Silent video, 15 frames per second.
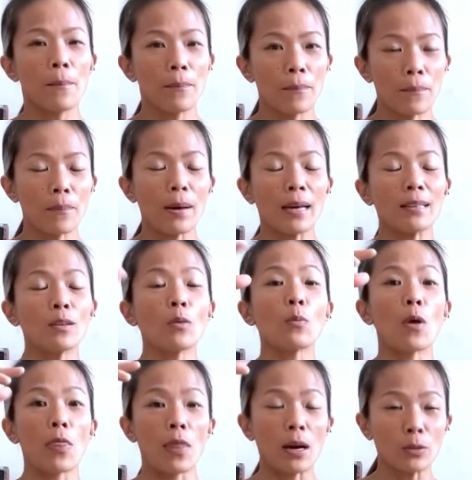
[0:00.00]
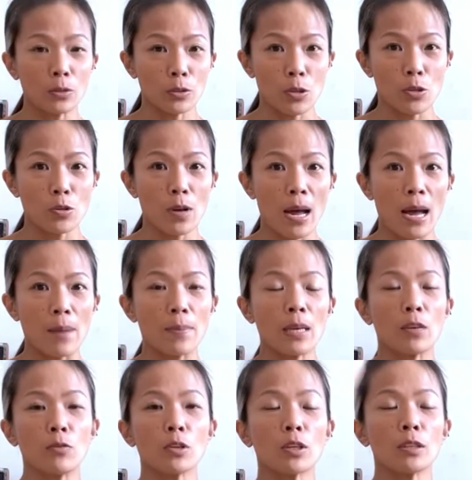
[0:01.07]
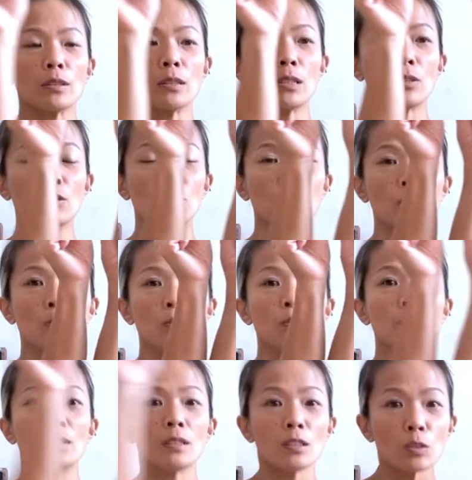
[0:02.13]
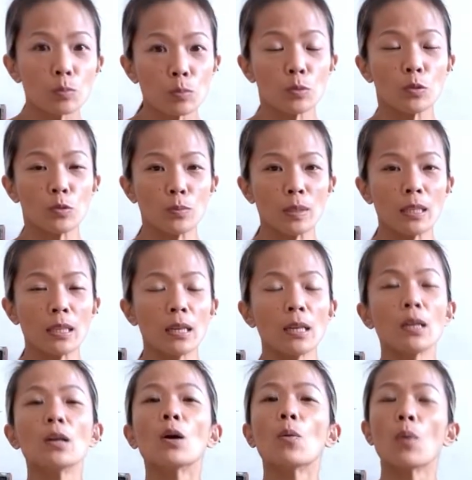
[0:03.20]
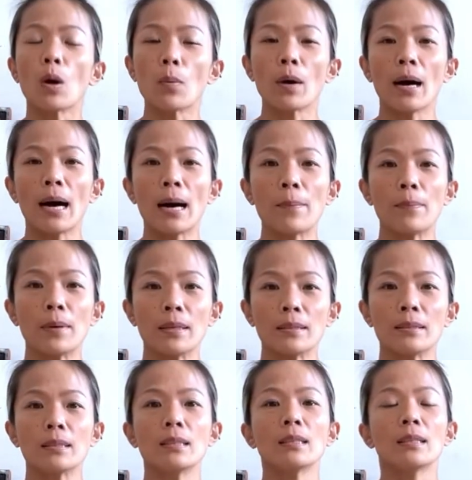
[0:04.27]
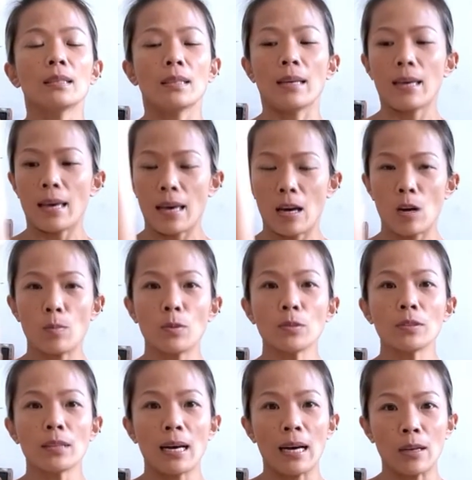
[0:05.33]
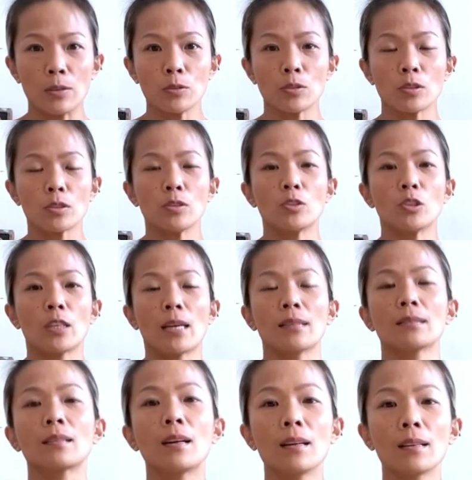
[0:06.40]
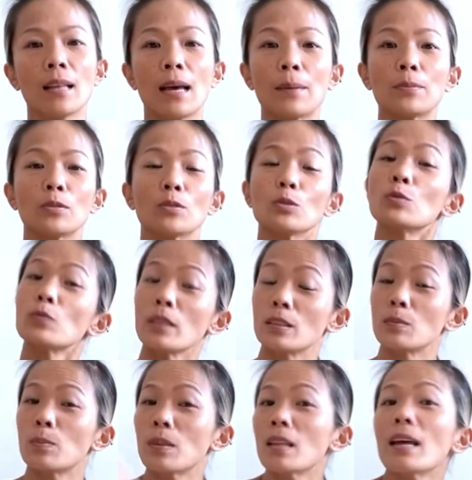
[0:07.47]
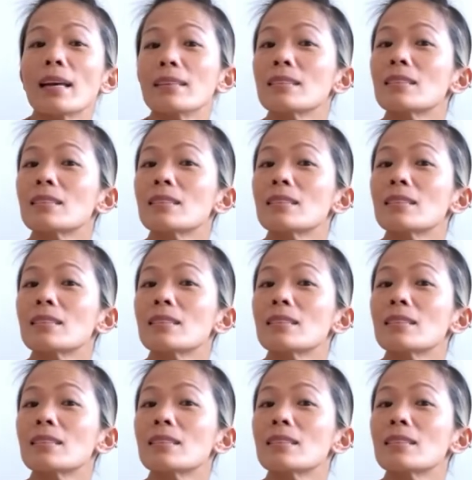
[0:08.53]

But without the strap, if you continue to do this movement, what will happen? Elbows out, chest collapse, you face plant.